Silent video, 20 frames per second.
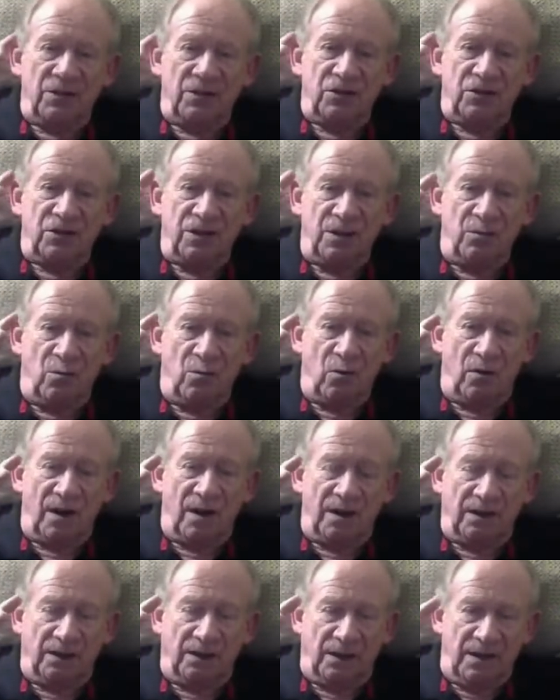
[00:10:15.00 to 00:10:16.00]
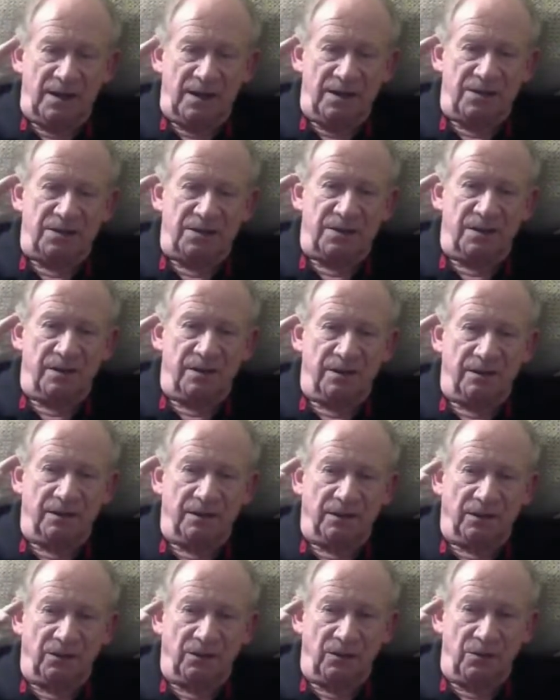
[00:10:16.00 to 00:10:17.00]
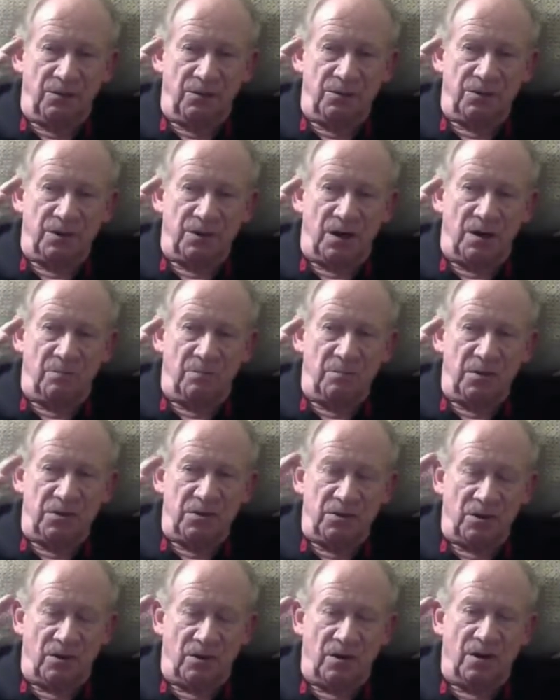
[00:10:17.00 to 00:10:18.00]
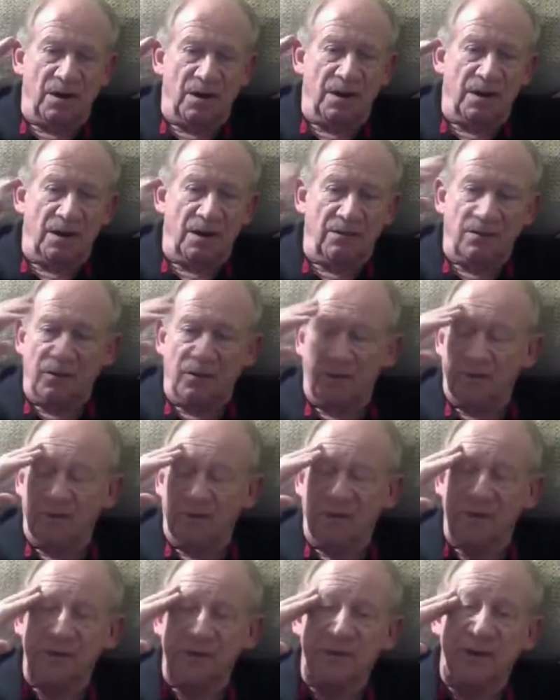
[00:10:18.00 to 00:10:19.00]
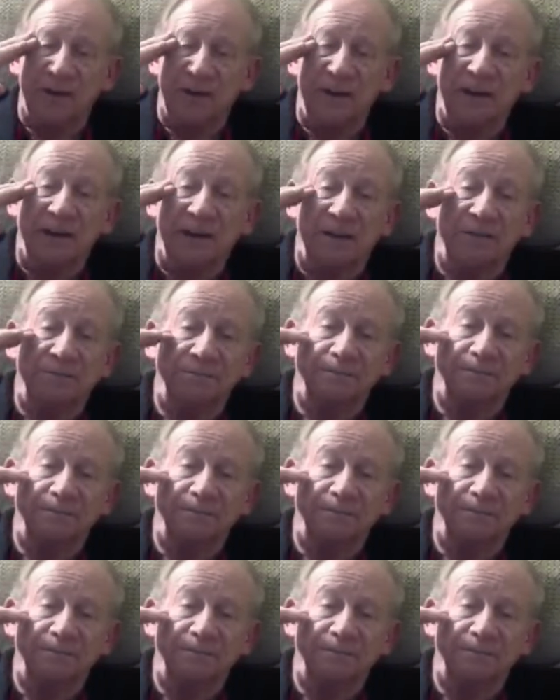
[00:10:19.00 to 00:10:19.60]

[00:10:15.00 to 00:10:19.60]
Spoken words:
She will at least lose a majority of her virginity.